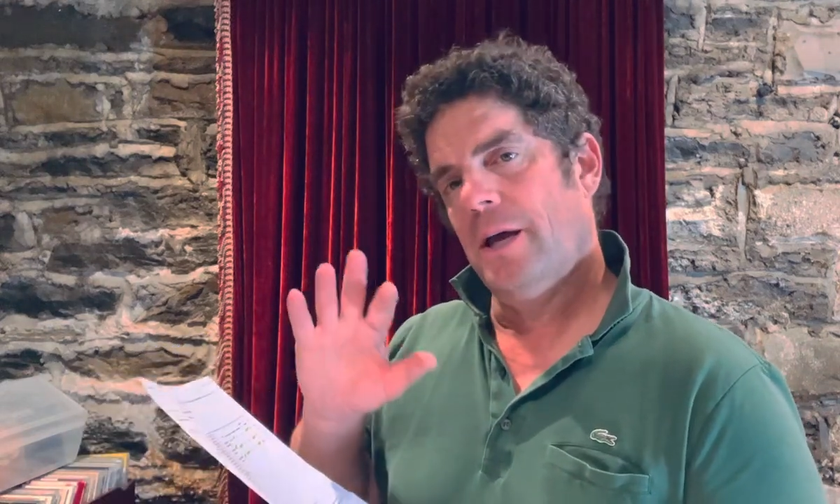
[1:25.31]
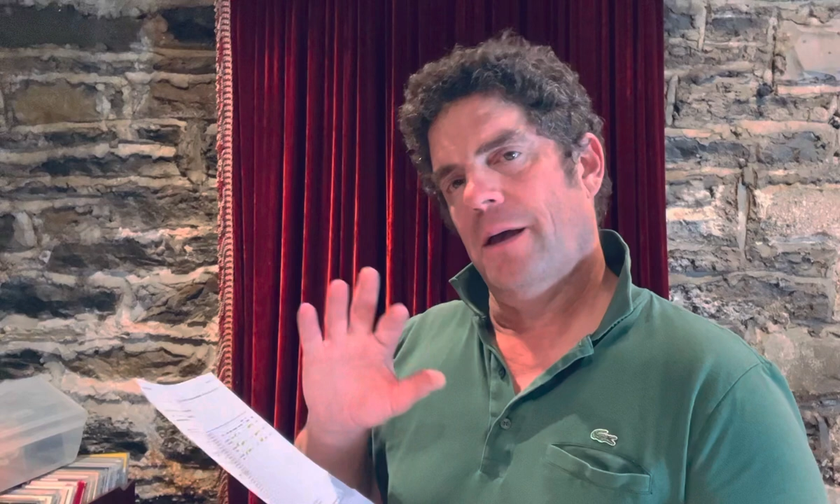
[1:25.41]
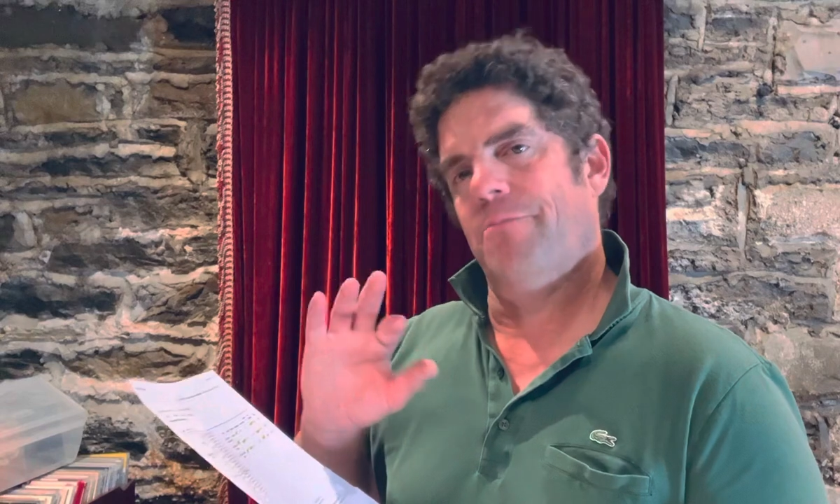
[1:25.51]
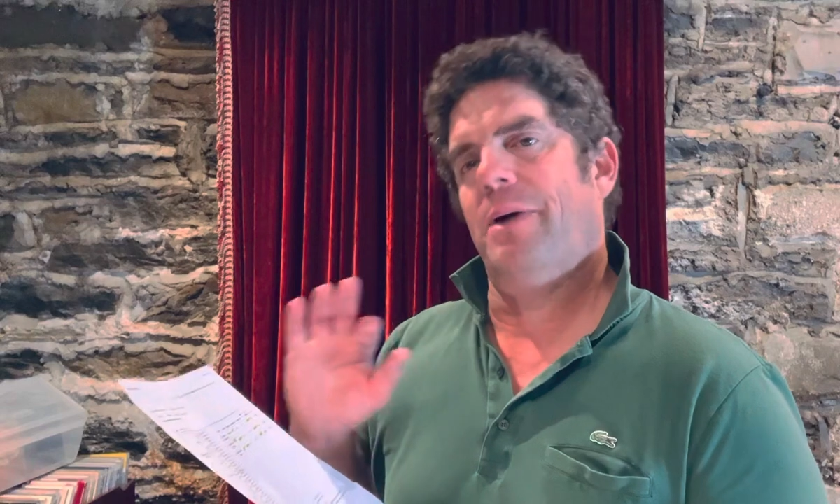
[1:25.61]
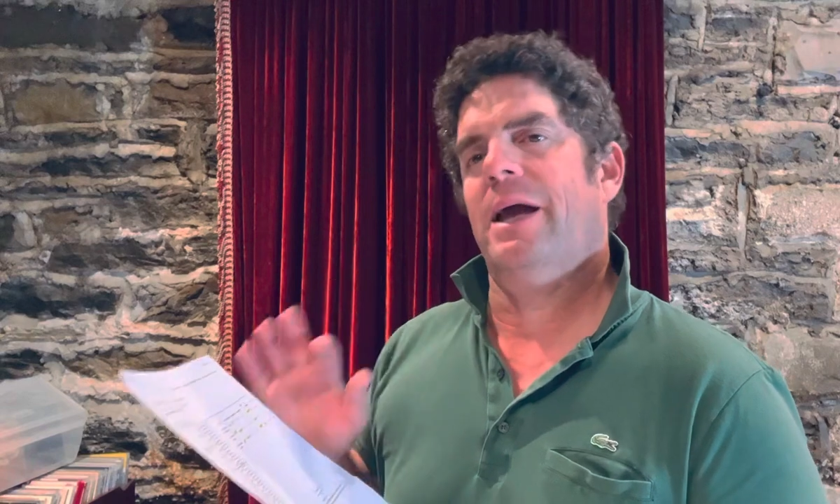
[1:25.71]

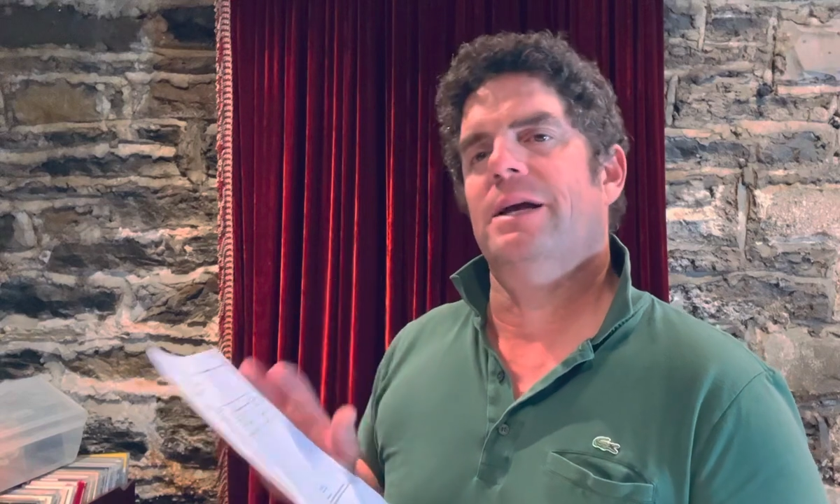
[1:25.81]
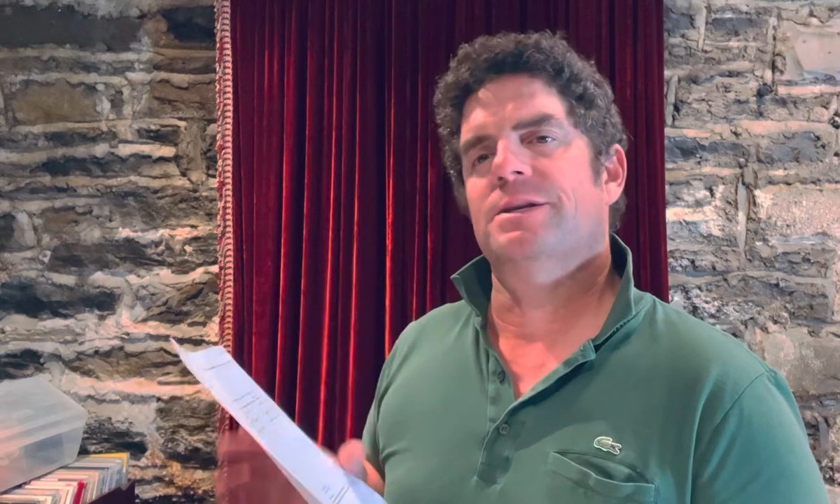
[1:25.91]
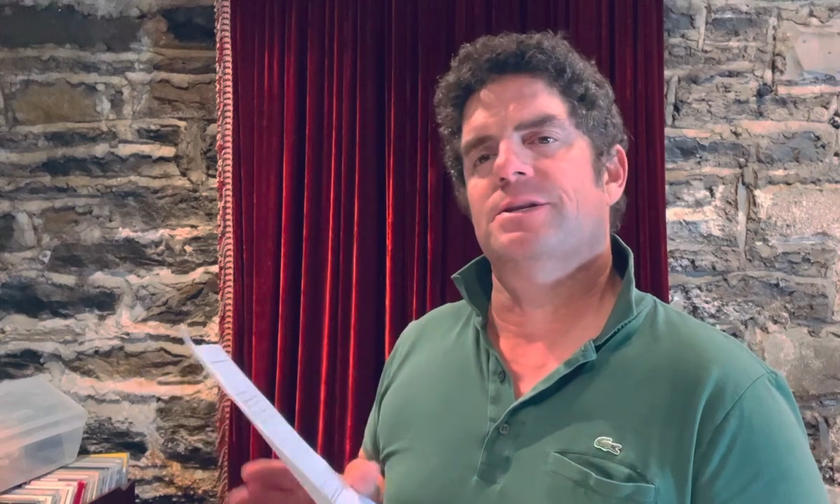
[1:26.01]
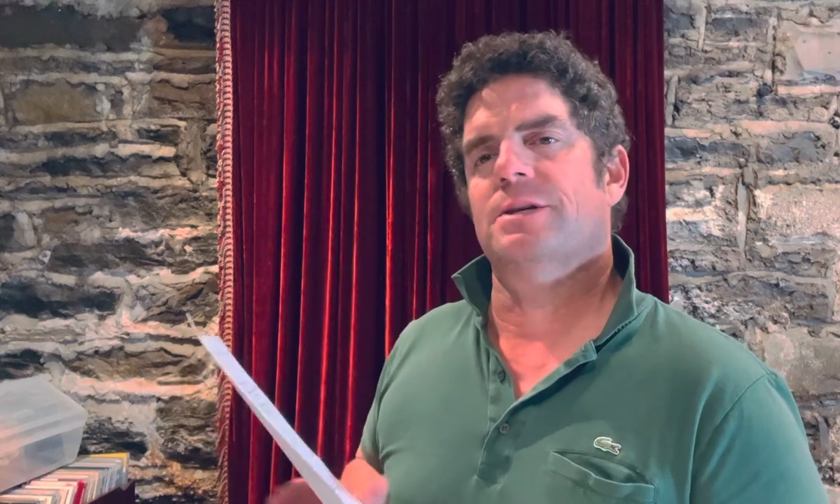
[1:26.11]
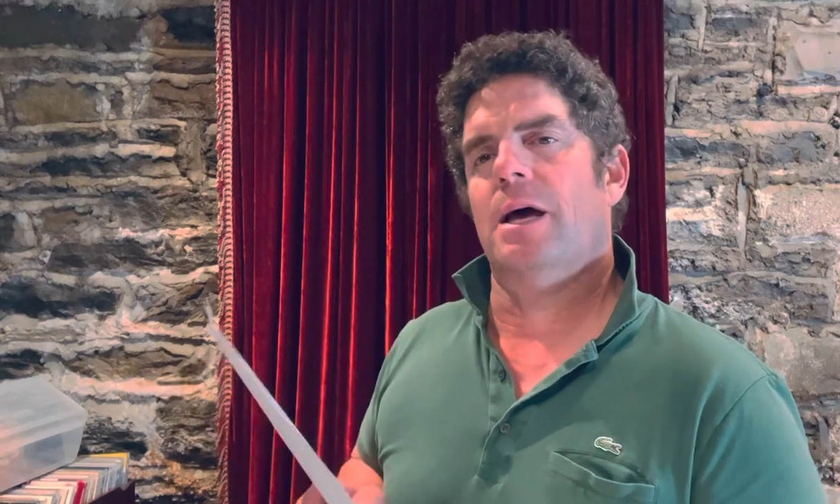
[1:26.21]
it
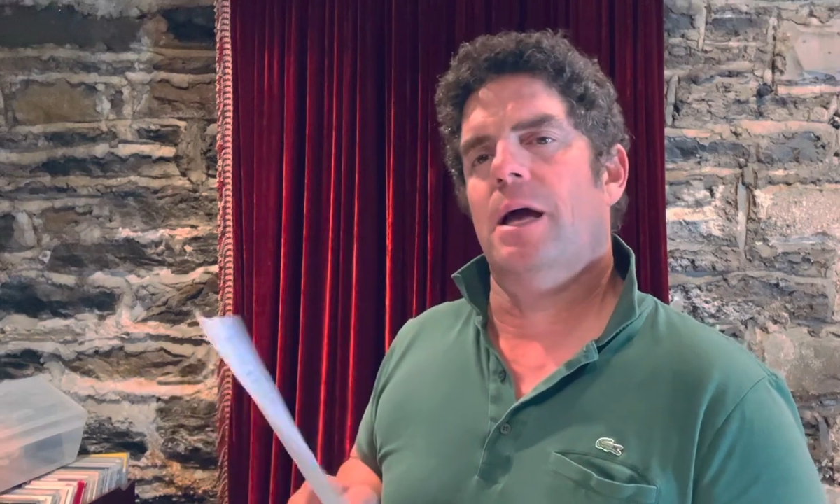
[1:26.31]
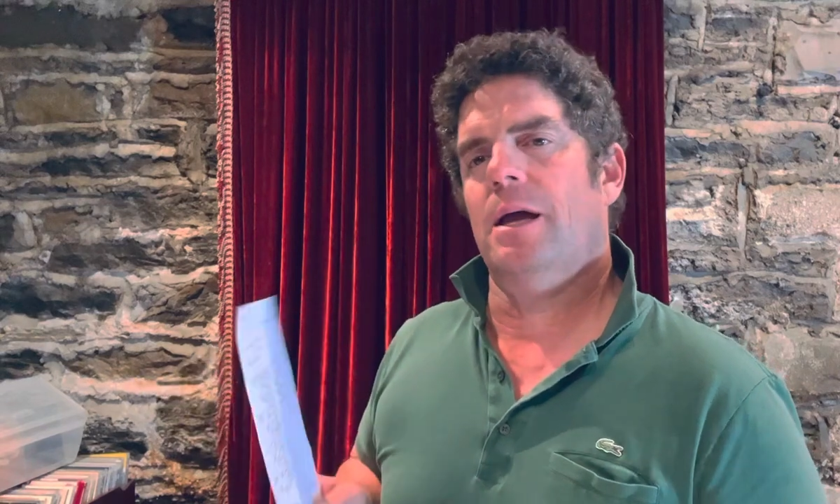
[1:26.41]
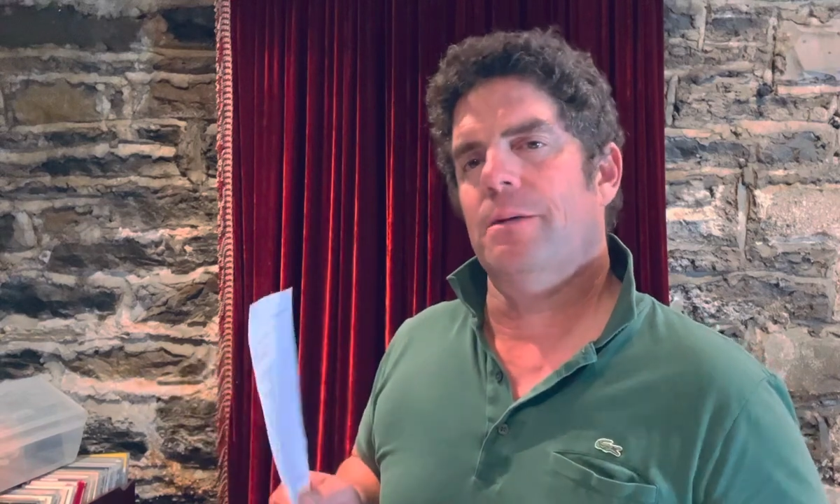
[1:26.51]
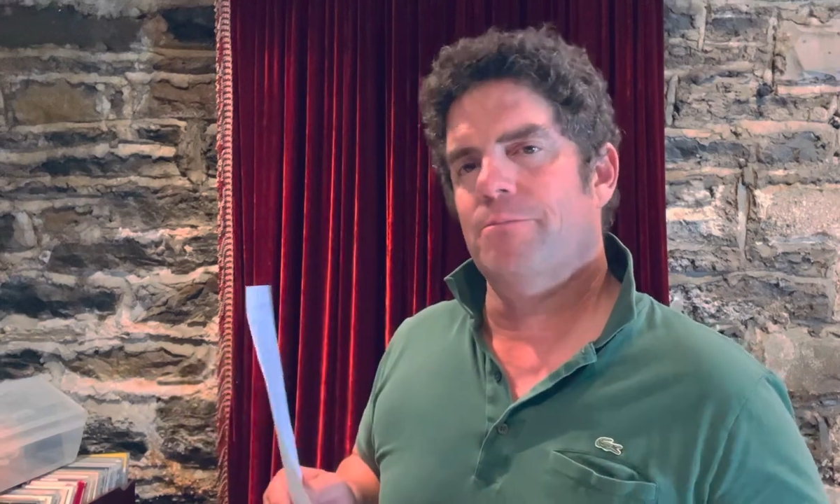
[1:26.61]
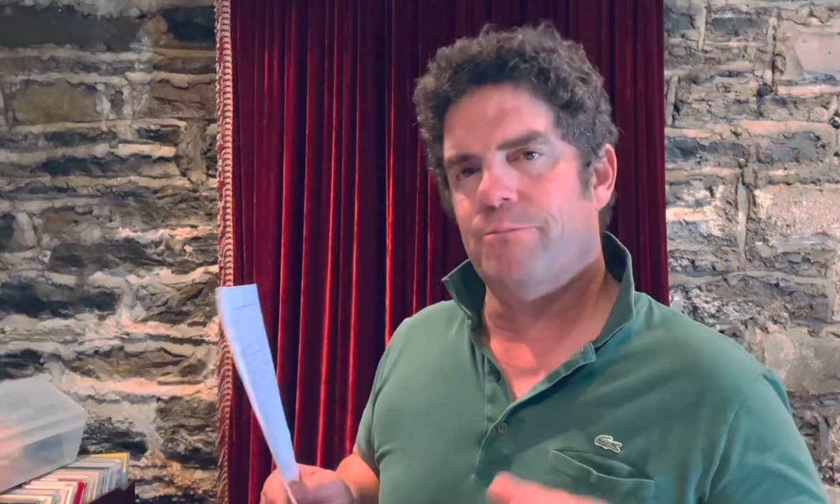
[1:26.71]
paints
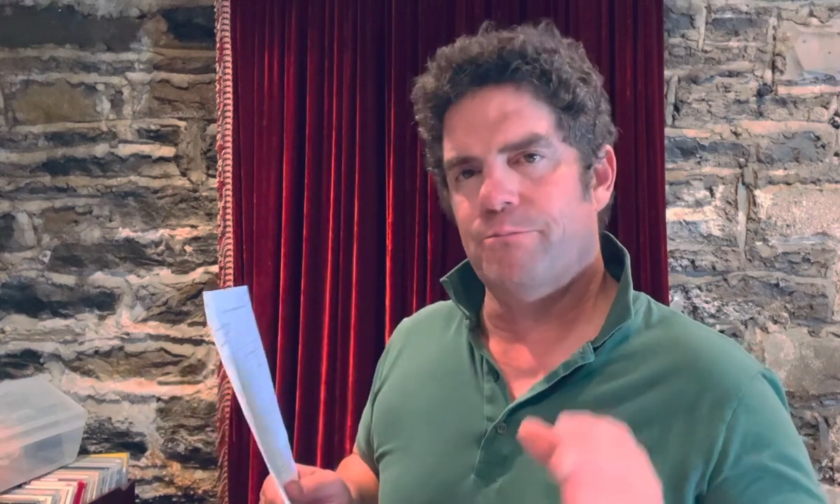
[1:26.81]
a